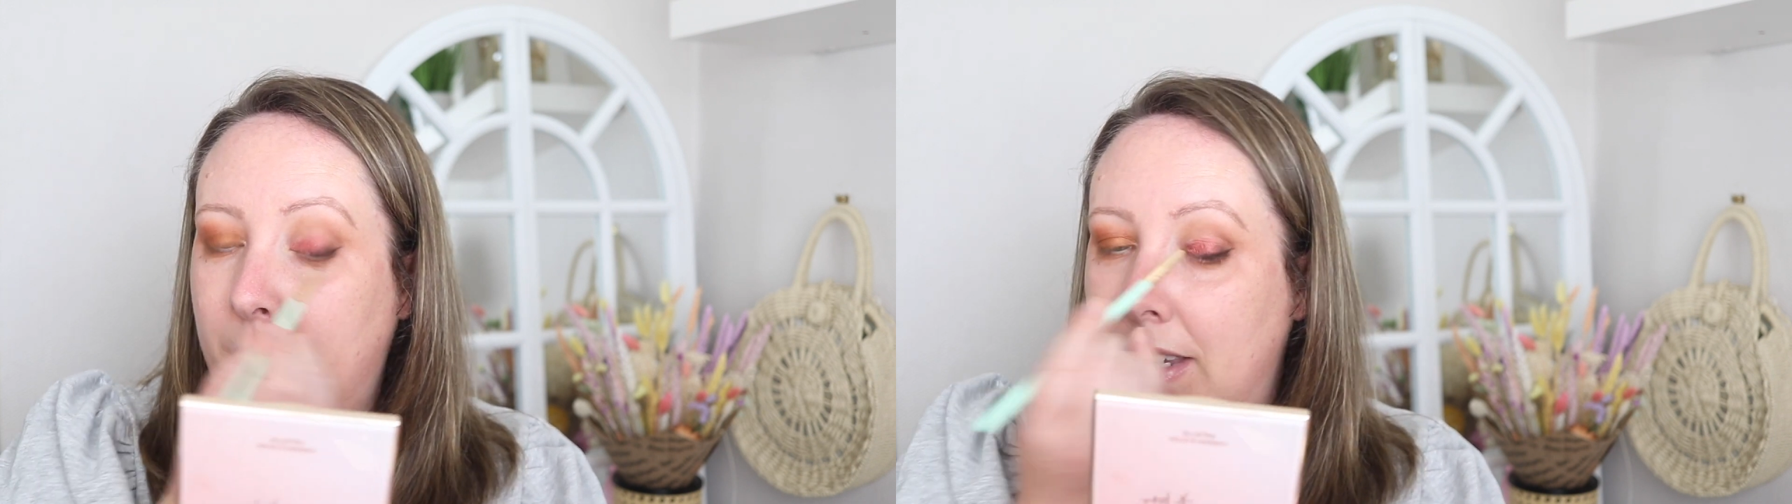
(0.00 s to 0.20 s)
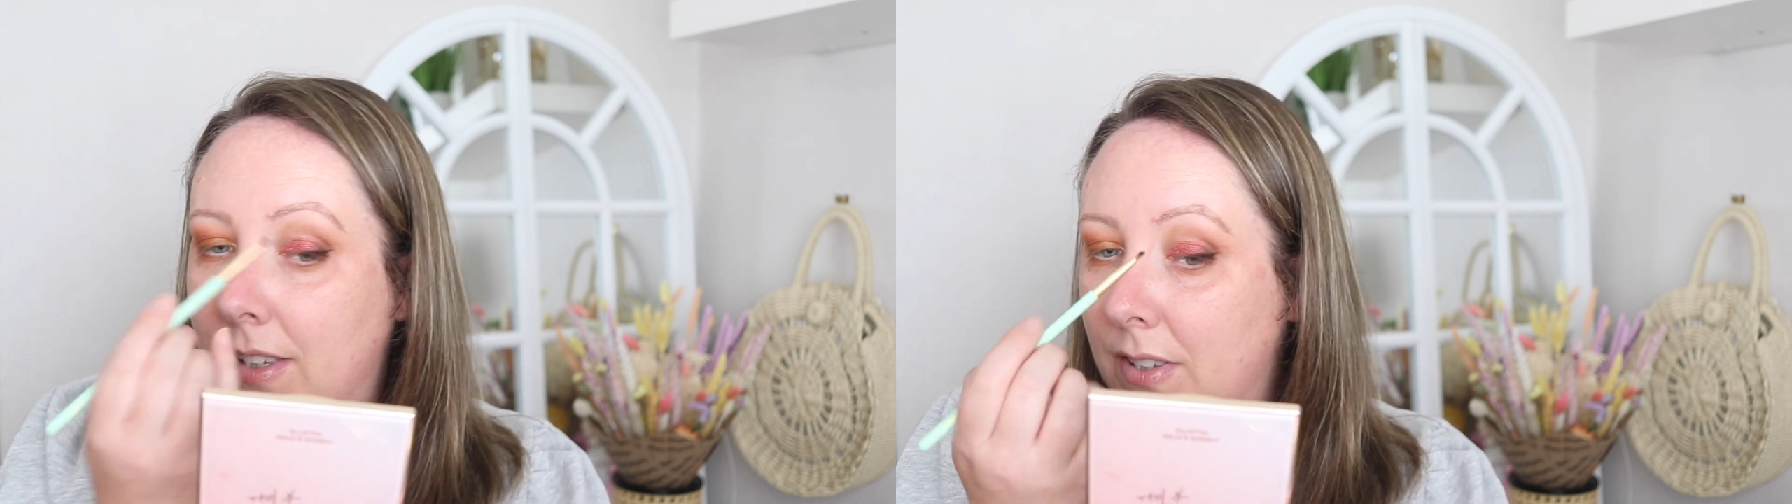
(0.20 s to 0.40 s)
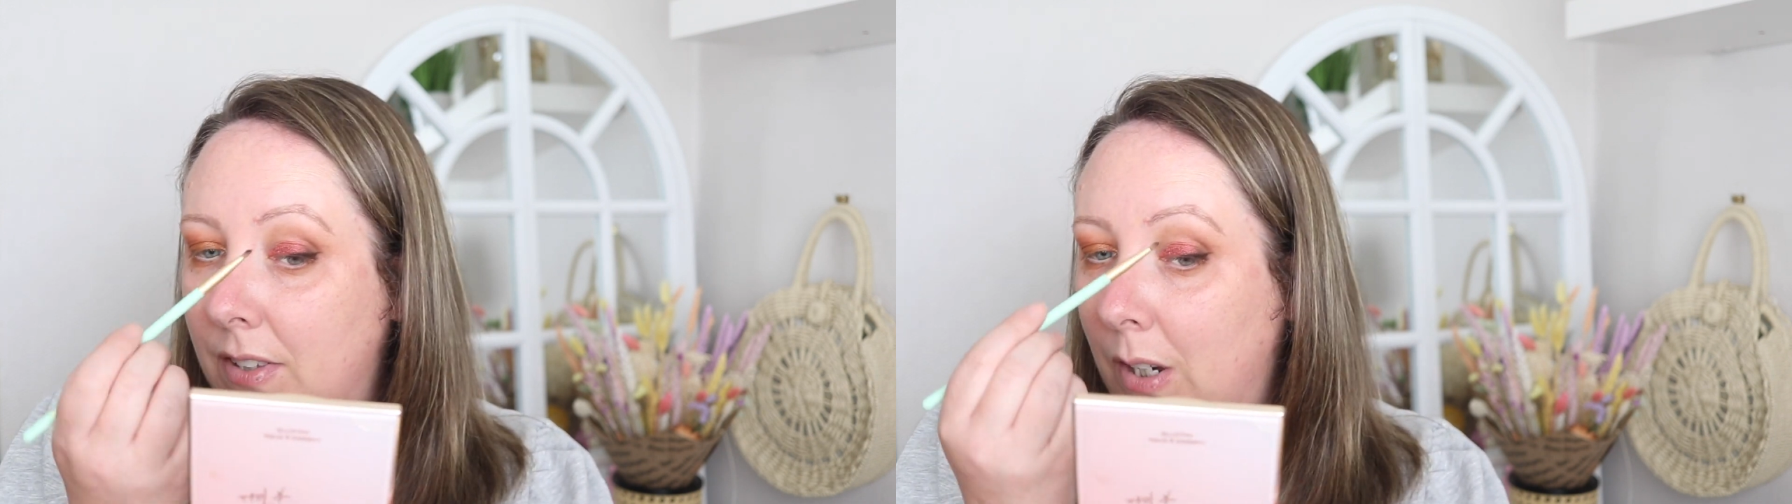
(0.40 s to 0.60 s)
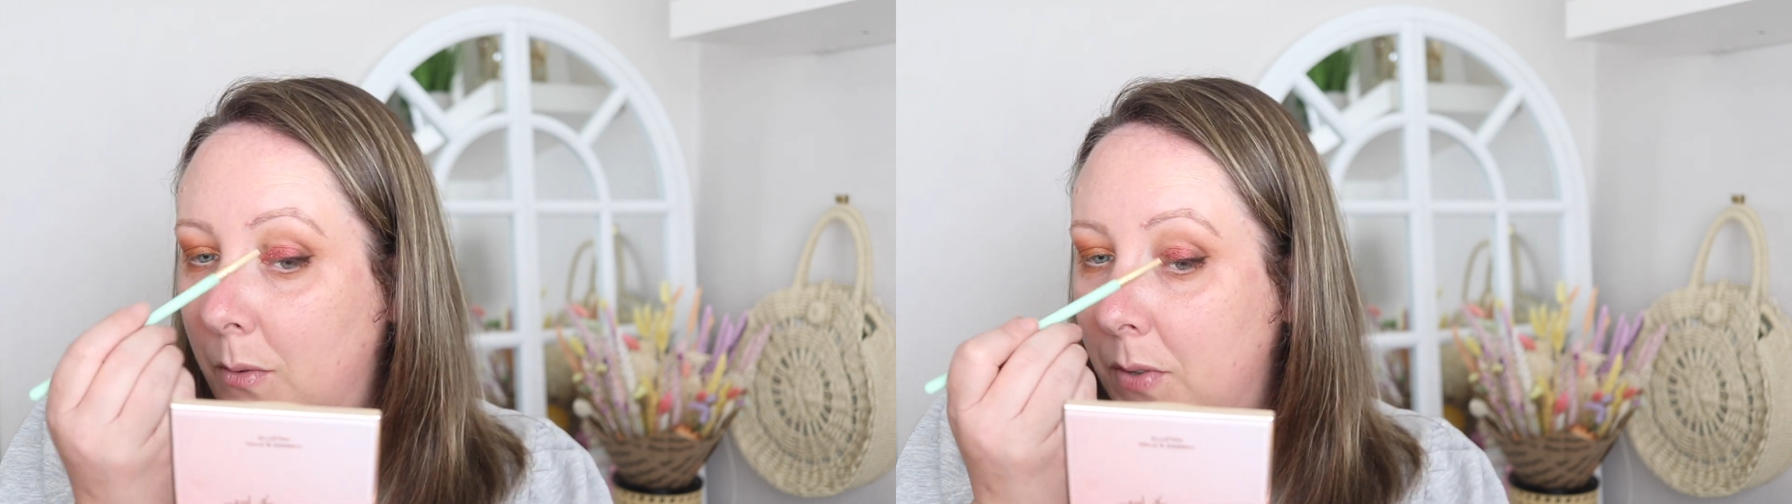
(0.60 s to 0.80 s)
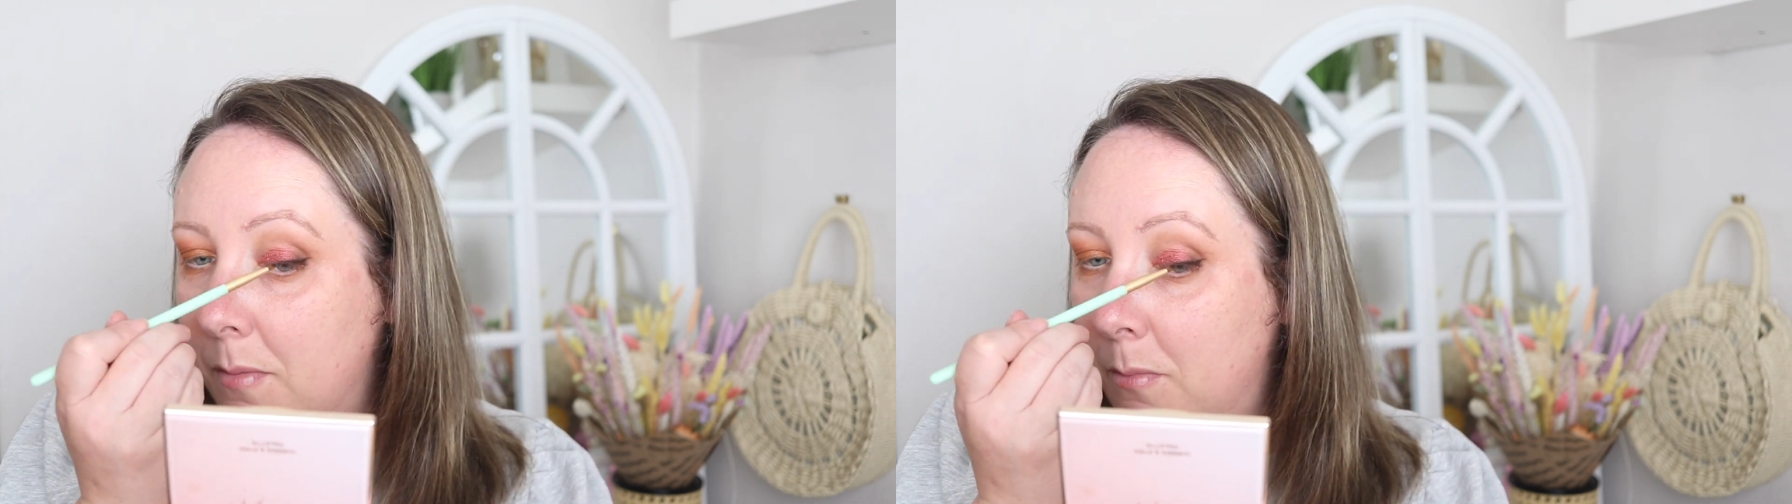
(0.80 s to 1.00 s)
This is so
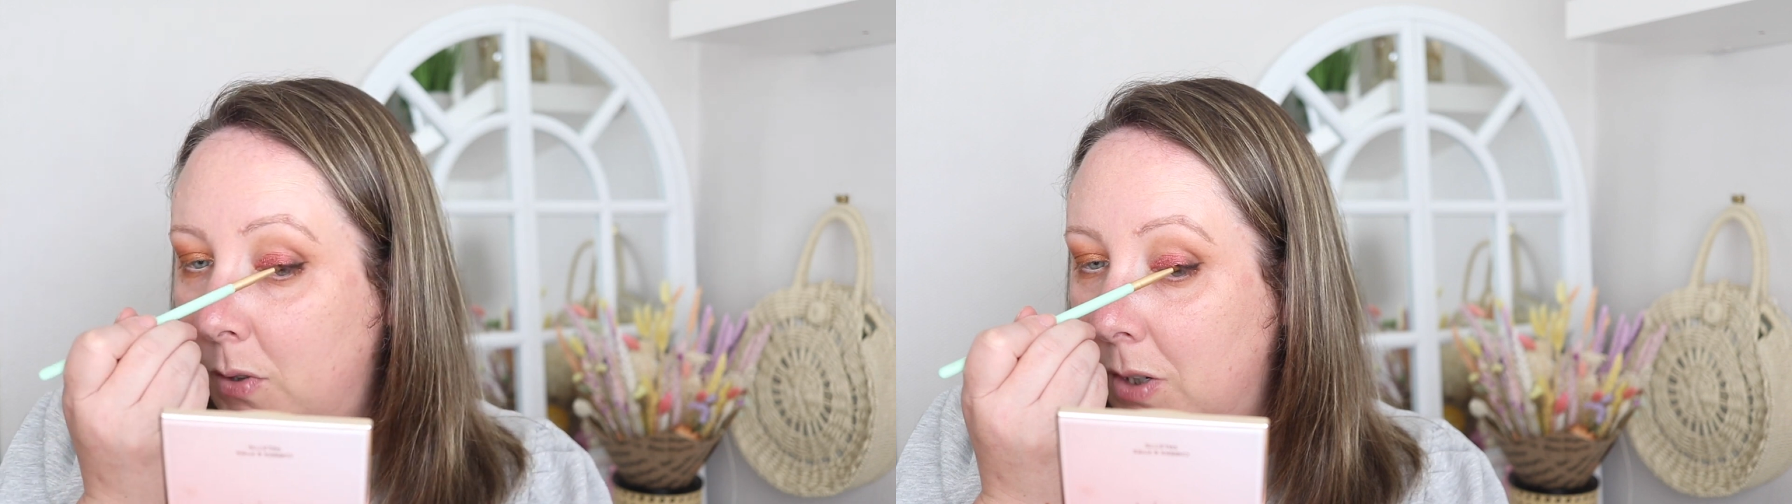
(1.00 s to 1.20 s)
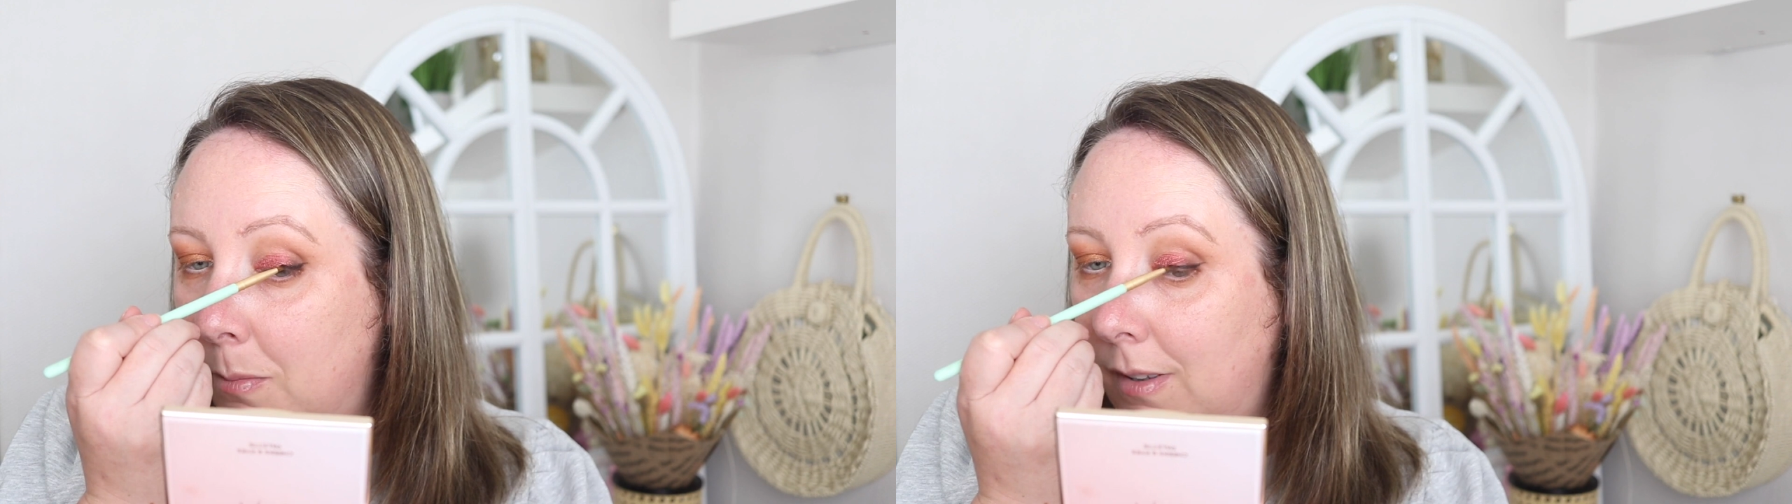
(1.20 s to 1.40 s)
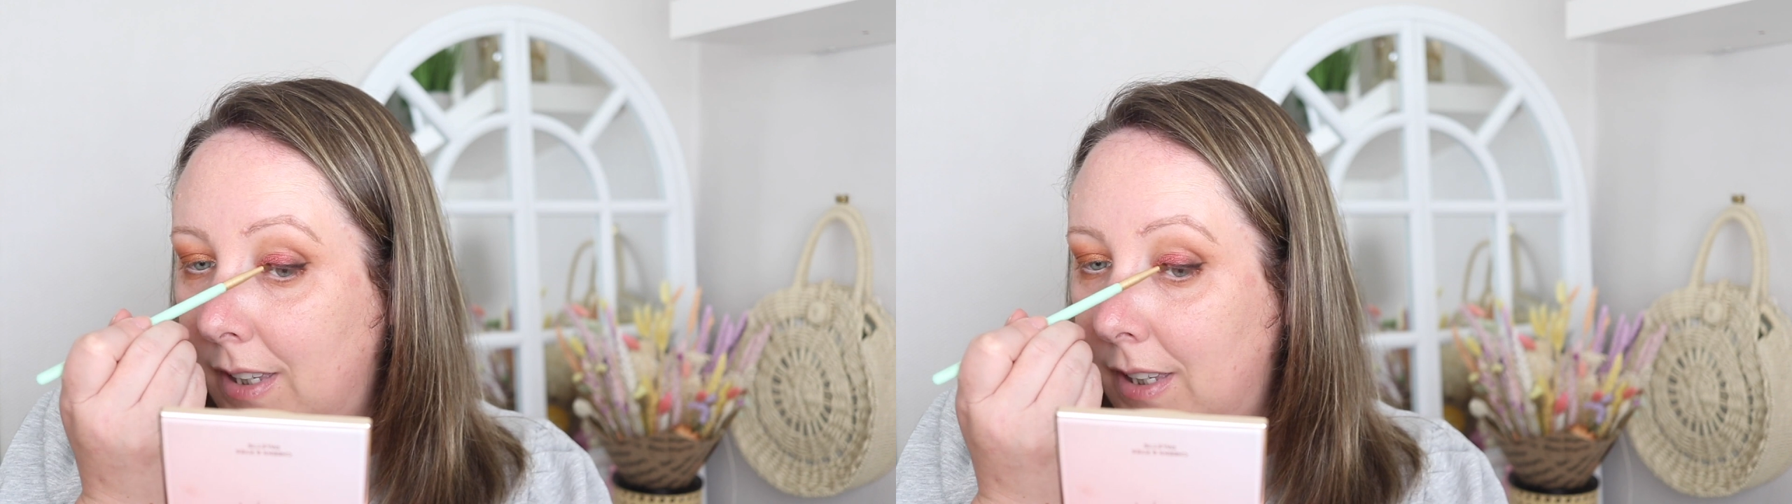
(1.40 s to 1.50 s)
smudgeable,